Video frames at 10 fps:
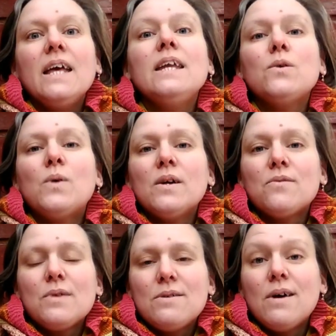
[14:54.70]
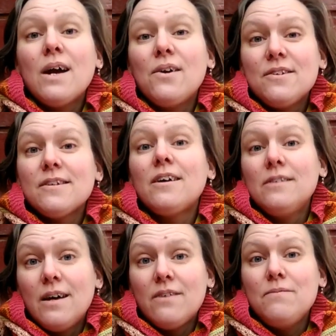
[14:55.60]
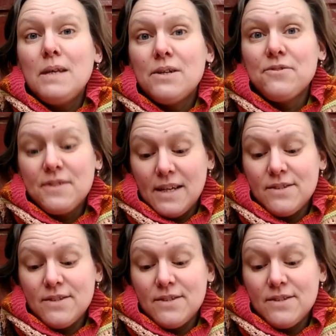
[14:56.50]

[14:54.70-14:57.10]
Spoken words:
it requires a lot of meters,